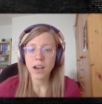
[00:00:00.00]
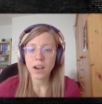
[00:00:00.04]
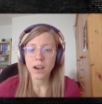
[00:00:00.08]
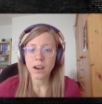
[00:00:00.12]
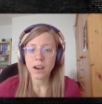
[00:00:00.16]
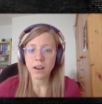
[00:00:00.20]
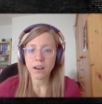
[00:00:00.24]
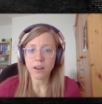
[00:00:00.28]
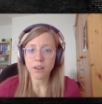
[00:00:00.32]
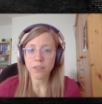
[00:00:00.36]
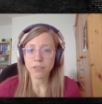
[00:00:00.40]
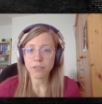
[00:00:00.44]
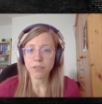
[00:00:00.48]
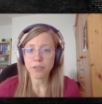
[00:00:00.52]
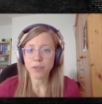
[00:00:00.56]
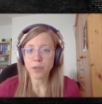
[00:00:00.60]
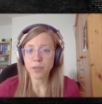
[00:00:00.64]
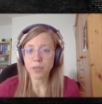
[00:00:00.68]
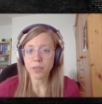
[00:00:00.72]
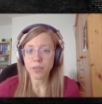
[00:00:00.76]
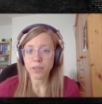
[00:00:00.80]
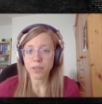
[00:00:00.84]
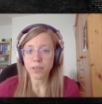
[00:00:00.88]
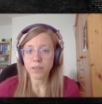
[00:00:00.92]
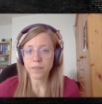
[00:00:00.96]
are
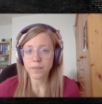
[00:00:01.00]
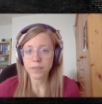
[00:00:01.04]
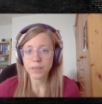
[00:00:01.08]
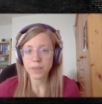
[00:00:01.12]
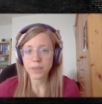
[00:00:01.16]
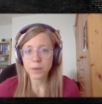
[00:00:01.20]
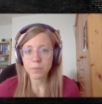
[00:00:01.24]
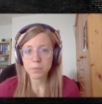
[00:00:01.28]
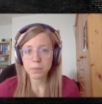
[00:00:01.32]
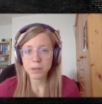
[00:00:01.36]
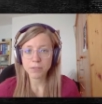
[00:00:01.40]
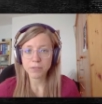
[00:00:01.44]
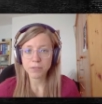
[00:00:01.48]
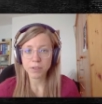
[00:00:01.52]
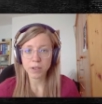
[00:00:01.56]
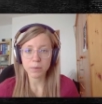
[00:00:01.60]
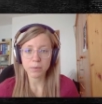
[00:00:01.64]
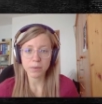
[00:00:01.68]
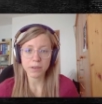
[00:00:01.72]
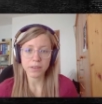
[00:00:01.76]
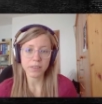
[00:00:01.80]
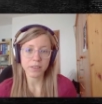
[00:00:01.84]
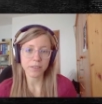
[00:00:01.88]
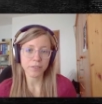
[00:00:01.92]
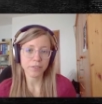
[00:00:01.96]
for the bit
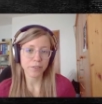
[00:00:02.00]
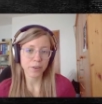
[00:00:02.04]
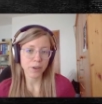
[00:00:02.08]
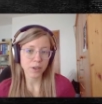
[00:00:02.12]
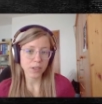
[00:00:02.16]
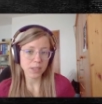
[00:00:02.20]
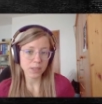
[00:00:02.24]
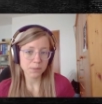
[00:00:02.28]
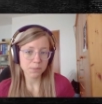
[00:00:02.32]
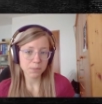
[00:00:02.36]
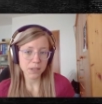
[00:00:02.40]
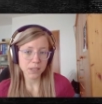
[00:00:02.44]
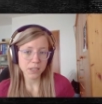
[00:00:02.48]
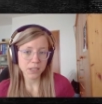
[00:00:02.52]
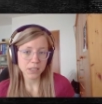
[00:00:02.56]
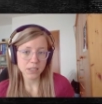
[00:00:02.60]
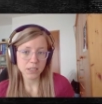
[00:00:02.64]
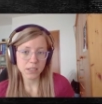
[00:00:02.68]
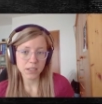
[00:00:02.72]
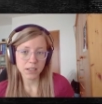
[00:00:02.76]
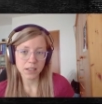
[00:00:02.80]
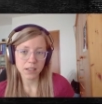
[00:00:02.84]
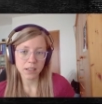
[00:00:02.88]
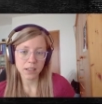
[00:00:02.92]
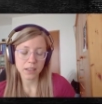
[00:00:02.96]
flip in the first bit,
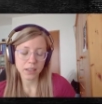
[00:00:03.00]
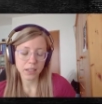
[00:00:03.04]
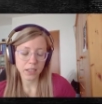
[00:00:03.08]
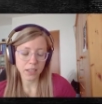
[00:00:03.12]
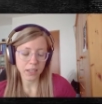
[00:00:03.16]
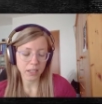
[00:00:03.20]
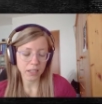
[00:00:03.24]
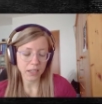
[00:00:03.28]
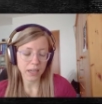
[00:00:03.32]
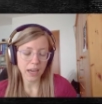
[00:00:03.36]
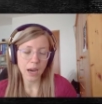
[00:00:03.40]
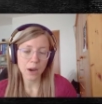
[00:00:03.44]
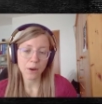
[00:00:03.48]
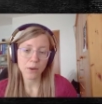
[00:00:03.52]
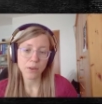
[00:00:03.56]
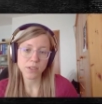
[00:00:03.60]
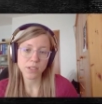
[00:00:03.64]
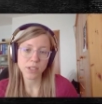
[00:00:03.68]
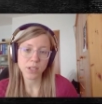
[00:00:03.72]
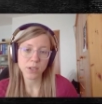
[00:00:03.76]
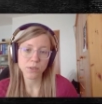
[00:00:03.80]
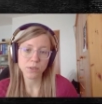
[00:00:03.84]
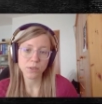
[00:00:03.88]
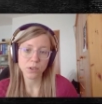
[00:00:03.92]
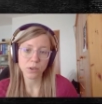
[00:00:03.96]
the error
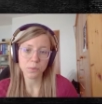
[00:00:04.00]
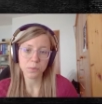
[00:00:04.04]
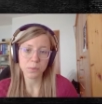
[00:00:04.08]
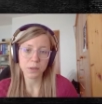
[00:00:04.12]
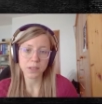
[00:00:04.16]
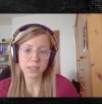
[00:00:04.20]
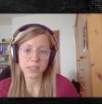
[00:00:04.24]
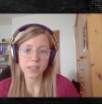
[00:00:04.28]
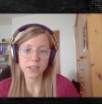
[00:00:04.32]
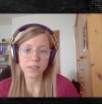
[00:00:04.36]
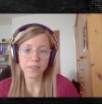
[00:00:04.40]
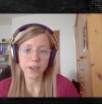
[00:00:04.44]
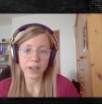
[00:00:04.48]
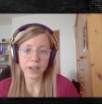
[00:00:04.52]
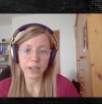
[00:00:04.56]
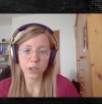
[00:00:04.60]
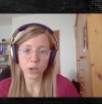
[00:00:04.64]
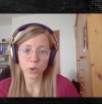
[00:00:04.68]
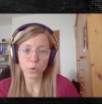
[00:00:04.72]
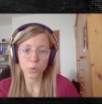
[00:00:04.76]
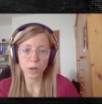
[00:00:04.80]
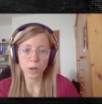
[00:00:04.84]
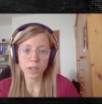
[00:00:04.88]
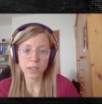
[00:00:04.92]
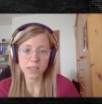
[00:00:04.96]
syndrome is the
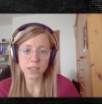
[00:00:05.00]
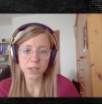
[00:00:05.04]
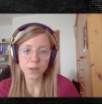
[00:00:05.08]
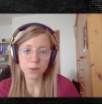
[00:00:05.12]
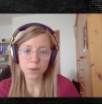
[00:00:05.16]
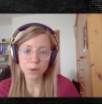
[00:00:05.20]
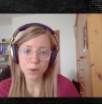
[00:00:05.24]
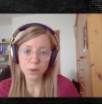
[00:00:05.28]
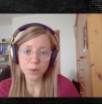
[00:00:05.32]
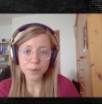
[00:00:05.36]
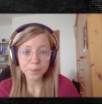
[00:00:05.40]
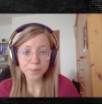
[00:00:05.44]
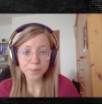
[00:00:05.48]
vector 1, 0.